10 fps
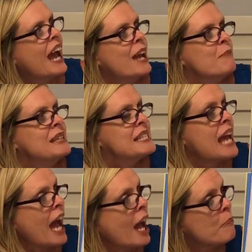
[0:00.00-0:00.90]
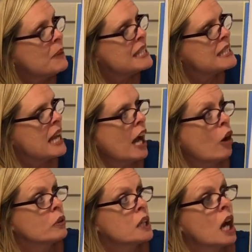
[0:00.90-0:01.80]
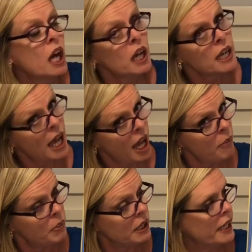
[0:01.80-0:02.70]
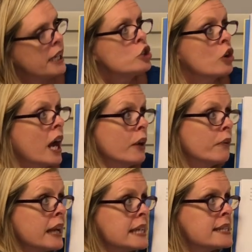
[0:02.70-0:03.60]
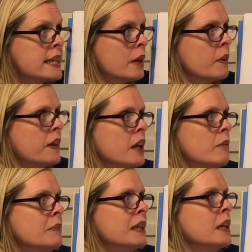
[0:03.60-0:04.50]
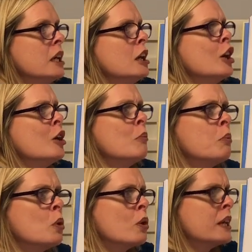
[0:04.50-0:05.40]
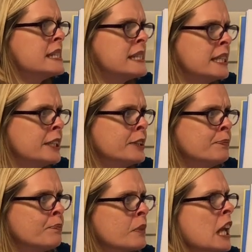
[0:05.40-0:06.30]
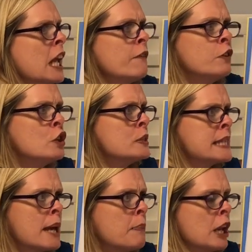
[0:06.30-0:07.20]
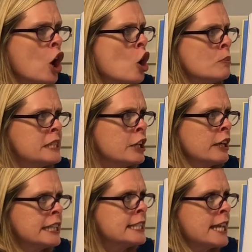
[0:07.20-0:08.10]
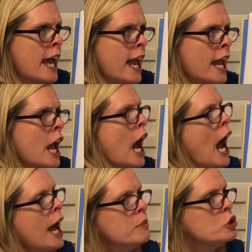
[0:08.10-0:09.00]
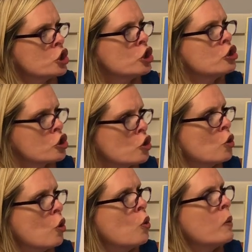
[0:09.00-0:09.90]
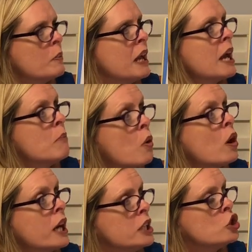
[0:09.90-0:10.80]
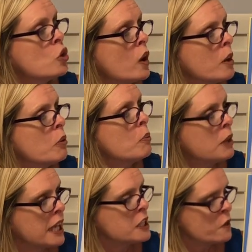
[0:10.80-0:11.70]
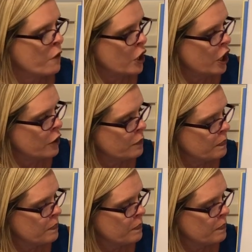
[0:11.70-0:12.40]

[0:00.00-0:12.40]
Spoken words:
And Miss Happy Snout unhappily tried reasoning with him. Boris dear, If you slept at home during the day, I'm sure school would be a more enjoyable place for you.